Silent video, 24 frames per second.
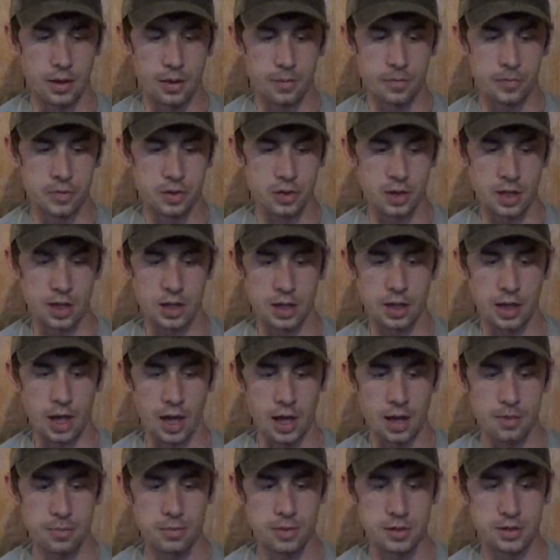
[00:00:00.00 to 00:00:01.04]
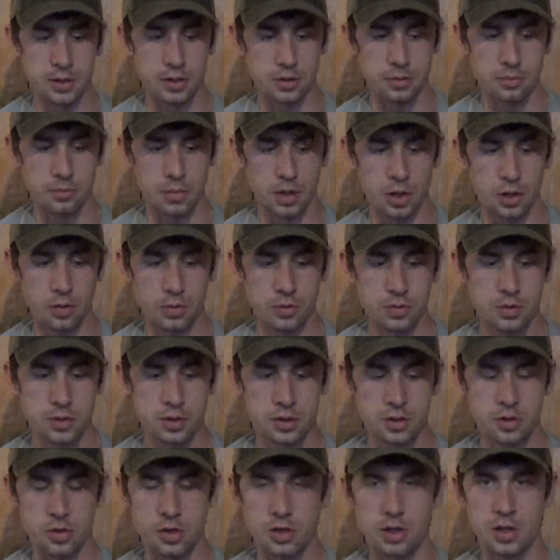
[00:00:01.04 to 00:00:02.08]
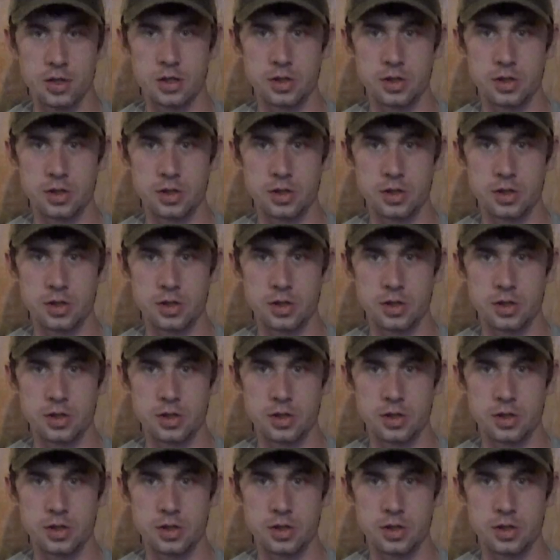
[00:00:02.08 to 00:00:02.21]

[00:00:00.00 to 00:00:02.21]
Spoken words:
So then M is your modes, so you can